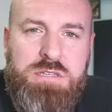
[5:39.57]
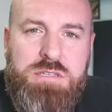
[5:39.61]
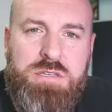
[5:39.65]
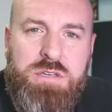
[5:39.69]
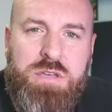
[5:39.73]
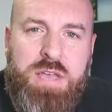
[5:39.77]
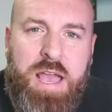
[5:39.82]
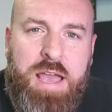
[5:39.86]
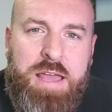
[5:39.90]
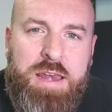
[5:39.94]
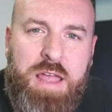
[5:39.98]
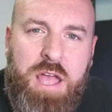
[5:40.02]
to
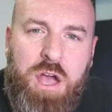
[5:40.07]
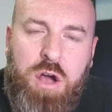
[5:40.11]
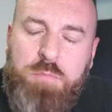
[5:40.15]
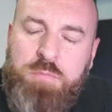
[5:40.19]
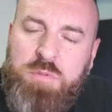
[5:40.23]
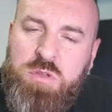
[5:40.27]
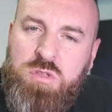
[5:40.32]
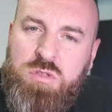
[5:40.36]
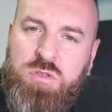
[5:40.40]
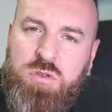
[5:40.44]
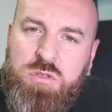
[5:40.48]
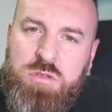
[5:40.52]
kind of
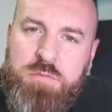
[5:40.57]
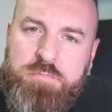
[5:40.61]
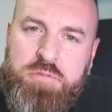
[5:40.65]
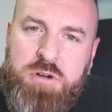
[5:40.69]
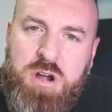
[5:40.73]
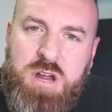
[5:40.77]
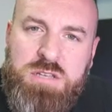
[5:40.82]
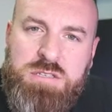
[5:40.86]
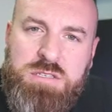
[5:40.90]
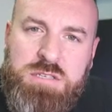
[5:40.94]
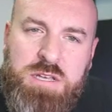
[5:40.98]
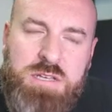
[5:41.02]
help you through the
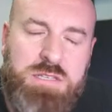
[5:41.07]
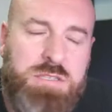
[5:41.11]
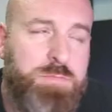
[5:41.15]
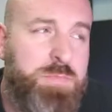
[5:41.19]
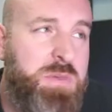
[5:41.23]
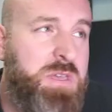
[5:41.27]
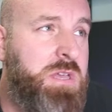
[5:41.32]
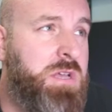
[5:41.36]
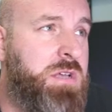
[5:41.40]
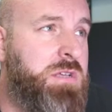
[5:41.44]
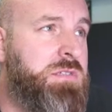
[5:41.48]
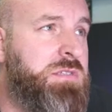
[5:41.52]
process
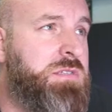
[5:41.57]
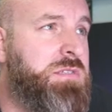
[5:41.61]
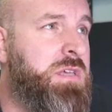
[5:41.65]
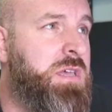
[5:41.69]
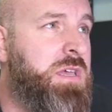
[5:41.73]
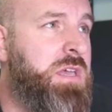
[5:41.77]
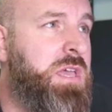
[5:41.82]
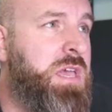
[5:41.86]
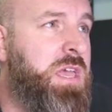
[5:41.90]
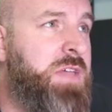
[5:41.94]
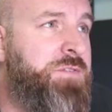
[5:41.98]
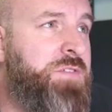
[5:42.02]
because
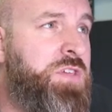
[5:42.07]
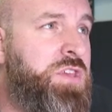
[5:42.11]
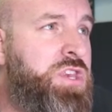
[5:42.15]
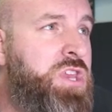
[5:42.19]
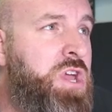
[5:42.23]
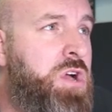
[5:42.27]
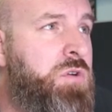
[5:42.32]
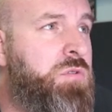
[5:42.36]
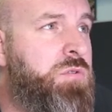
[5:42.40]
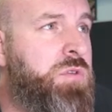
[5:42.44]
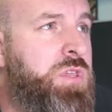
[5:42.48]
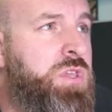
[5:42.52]
if you
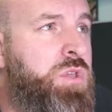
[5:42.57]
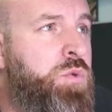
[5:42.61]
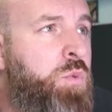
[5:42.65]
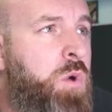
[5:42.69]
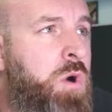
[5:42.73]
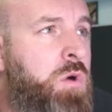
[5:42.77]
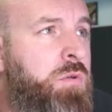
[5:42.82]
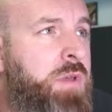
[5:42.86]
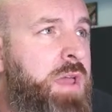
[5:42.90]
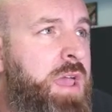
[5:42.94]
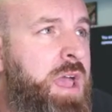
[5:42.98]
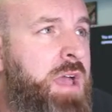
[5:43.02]
don't, you
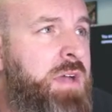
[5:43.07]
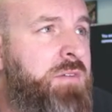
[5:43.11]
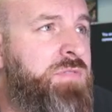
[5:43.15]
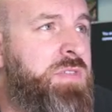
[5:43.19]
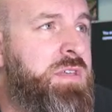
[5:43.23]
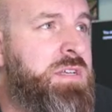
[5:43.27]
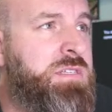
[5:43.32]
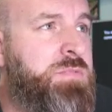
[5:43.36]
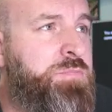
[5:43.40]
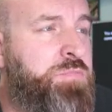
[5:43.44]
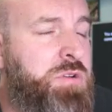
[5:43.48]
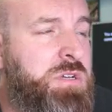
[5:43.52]
won't have
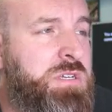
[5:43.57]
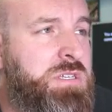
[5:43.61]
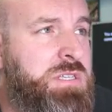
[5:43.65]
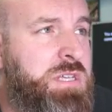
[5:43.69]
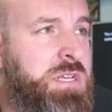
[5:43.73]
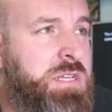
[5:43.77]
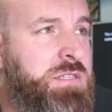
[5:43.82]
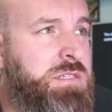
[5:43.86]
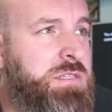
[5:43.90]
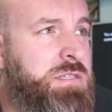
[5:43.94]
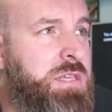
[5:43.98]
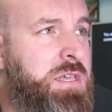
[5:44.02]
these
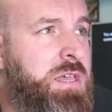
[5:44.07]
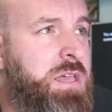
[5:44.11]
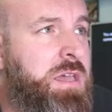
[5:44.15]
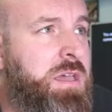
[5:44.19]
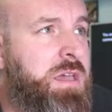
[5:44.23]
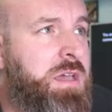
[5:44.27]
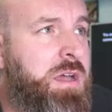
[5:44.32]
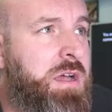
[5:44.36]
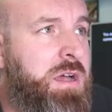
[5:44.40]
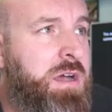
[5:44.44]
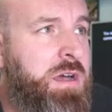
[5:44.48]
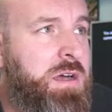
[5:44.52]
presets
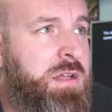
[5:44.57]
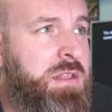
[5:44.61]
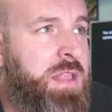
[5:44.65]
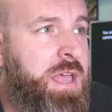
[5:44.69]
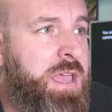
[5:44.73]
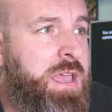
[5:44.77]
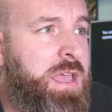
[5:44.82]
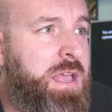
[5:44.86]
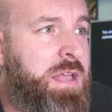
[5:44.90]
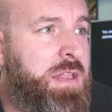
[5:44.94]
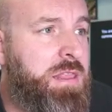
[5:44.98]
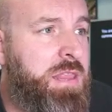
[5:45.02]
uh,
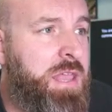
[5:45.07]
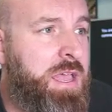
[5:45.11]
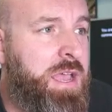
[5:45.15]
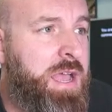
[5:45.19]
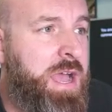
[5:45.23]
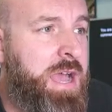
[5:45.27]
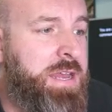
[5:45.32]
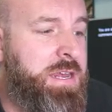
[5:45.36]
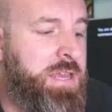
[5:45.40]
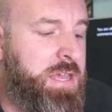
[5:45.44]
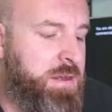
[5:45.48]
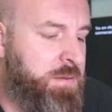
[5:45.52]
like, like
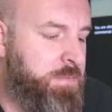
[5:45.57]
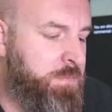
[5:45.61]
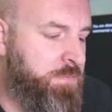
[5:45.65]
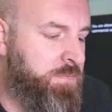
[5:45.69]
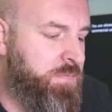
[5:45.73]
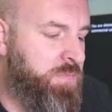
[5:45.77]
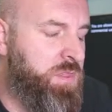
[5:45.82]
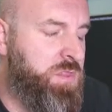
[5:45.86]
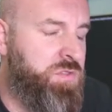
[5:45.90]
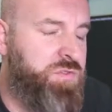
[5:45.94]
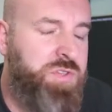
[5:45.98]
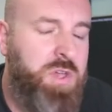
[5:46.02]
I did.
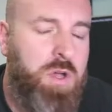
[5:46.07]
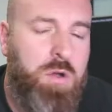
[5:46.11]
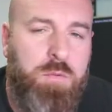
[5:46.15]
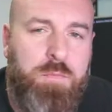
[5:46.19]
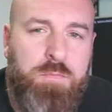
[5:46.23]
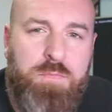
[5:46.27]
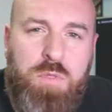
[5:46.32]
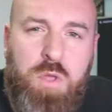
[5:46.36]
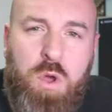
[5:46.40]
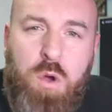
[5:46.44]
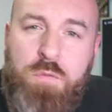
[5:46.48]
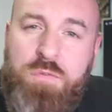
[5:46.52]
So
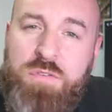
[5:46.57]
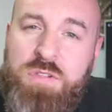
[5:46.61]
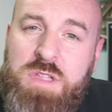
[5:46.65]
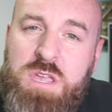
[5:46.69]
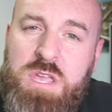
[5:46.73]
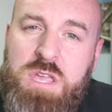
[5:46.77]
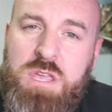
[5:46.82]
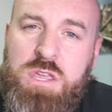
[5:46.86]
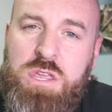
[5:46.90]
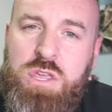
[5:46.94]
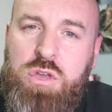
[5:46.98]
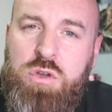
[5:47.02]

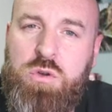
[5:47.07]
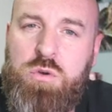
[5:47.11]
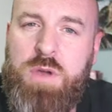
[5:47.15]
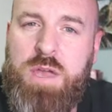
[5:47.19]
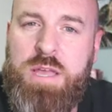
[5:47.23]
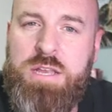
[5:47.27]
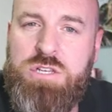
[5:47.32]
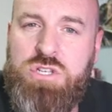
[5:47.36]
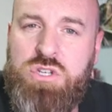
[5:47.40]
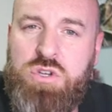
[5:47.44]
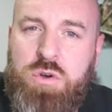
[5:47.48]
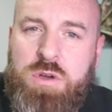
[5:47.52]
hopefully you
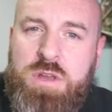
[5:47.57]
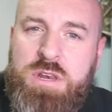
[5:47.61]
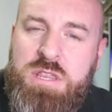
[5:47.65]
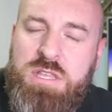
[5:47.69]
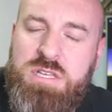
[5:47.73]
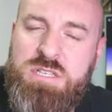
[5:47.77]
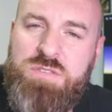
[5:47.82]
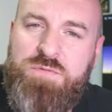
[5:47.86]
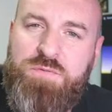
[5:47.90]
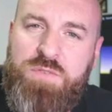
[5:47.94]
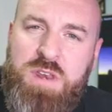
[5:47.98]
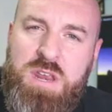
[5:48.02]
enjoyed
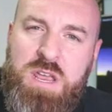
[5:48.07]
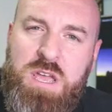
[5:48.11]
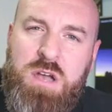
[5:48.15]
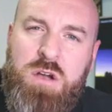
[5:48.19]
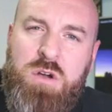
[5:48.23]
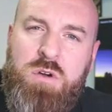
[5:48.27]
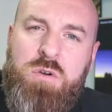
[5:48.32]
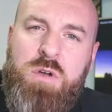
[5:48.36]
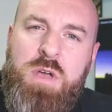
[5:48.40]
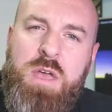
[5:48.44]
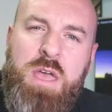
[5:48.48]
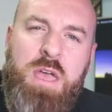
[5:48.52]
this
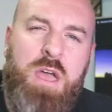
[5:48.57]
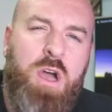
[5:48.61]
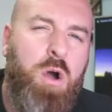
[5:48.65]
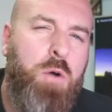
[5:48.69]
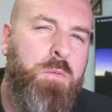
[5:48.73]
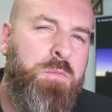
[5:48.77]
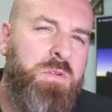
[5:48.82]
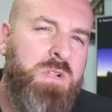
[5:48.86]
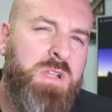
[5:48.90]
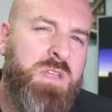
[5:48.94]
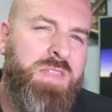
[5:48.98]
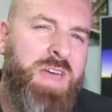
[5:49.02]
video.
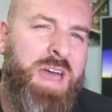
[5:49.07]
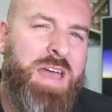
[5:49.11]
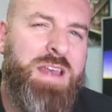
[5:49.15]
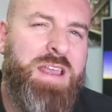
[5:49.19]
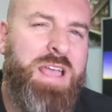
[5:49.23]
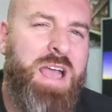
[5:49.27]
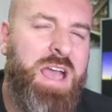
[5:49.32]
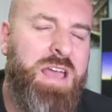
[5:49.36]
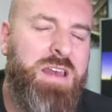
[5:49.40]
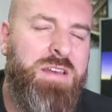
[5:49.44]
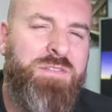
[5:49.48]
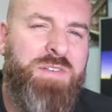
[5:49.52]
Hopefully that
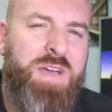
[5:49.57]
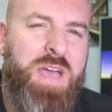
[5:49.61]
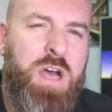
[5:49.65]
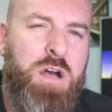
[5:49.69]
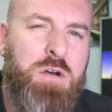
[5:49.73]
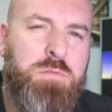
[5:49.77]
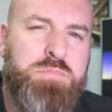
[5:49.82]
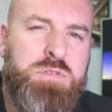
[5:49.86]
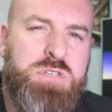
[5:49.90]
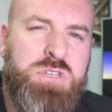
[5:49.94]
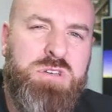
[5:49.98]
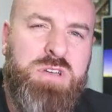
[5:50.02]
kind of
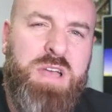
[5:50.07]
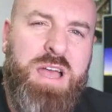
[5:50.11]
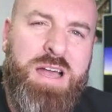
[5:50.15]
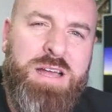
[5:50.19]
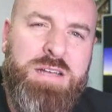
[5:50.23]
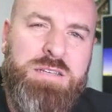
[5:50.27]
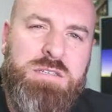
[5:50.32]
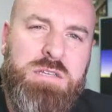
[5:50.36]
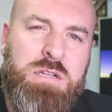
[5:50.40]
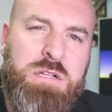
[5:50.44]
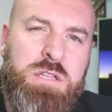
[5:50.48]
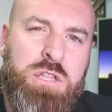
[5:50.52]
helps you
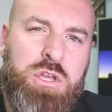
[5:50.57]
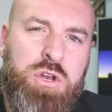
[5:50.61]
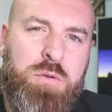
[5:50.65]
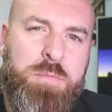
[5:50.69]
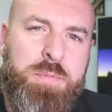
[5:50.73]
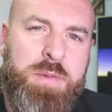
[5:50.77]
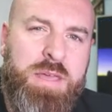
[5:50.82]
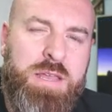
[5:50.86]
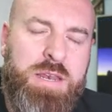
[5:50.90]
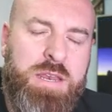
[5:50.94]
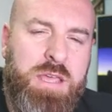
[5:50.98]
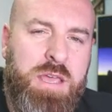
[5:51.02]
guys a little
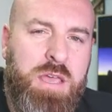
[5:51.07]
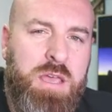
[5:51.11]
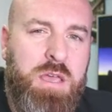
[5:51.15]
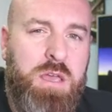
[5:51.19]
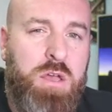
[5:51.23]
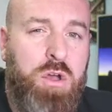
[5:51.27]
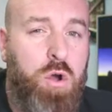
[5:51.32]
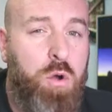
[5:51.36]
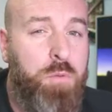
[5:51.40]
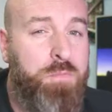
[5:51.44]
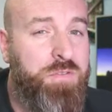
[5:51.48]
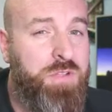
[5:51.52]
bit.
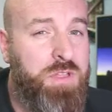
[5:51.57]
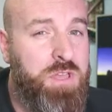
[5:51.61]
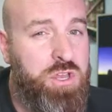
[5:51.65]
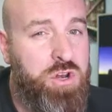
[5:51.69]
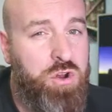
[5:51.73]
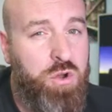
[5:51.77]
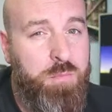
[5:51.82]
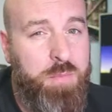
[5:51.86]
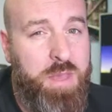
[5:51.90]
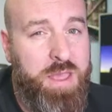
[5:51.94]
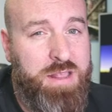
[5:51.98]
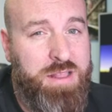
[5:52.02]
Hopefully you
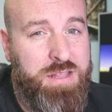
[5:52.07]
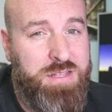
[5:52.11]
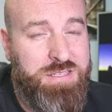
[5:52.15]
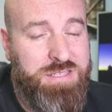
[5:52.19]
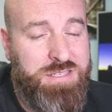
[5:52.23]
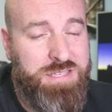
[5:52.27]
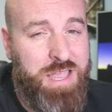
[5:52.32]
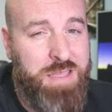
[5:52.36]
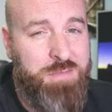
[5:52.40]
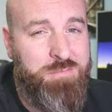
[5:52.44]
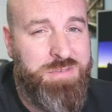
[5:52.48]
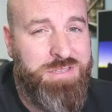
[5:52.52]
don't make the
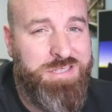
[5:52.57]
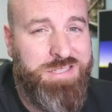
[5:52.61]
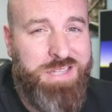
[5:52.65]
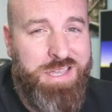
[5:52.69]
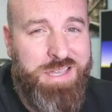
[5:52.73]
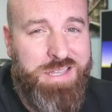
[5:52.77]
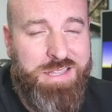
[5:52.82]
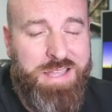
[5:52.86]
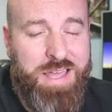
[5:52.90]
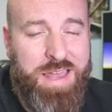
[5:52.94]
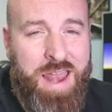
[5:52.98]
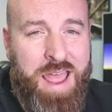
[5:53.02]
same
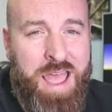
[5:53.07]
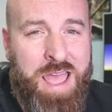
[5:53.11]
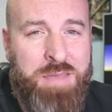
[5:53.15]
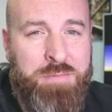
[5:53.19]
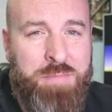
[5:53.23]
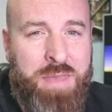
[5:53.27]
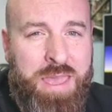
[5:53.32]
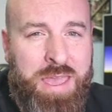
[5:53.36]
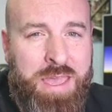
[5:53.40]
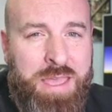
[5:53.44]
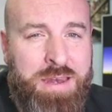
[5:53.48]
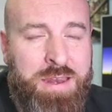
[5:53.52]
mistake that I
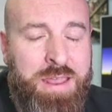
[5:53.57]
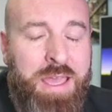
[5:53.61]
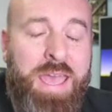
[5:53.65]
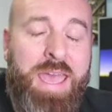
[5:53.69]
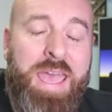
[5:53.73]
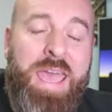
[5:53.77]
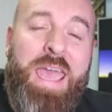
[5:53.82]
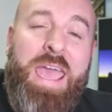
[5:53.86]
made.